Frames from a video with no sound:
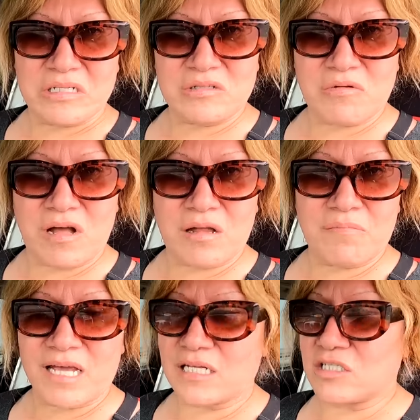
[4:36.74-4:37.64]

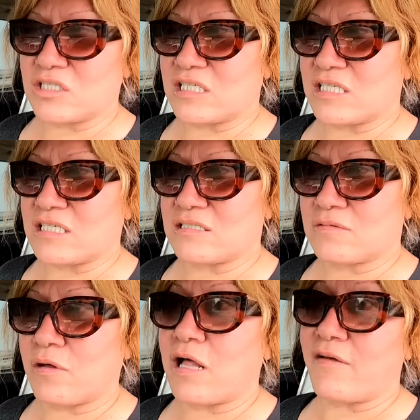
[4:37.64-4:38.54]
restaurant mac and
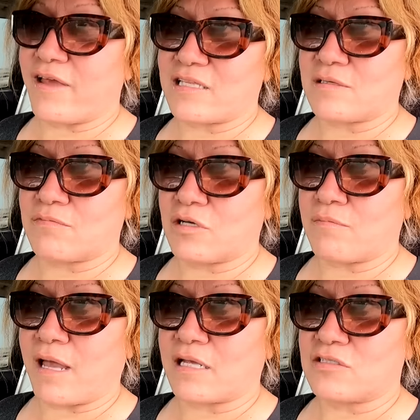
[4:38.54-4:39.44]
cheese. Well, I've had some
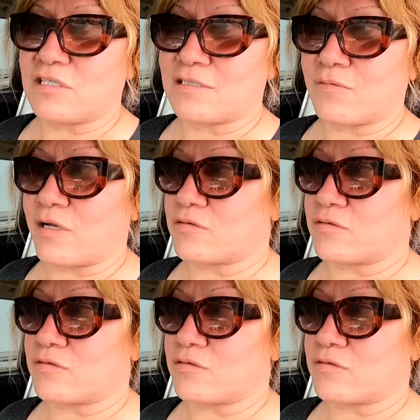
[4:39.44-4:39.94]
good mac and cheese at